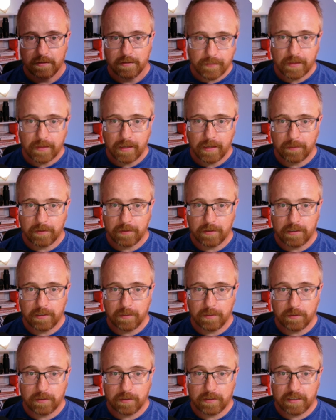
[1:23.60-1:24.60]
I'm going to
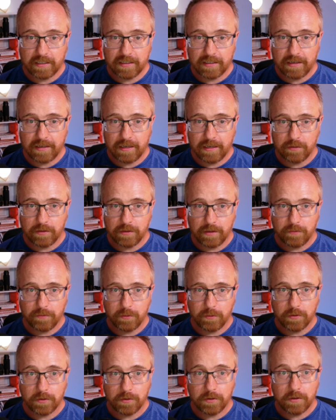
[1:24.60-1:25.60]
double click to enter that
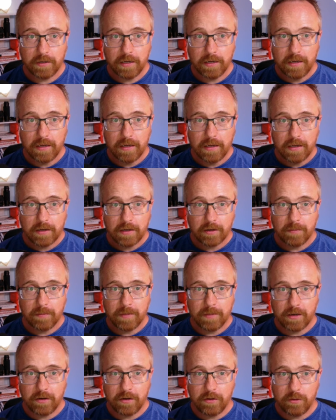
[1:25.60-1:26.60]
folder. I'm going to
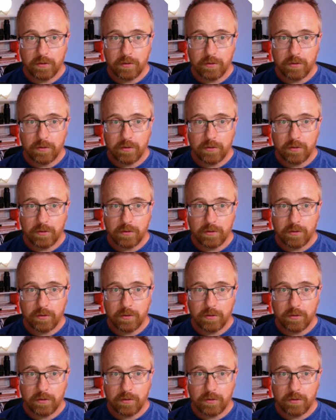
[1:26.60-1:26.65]
make a new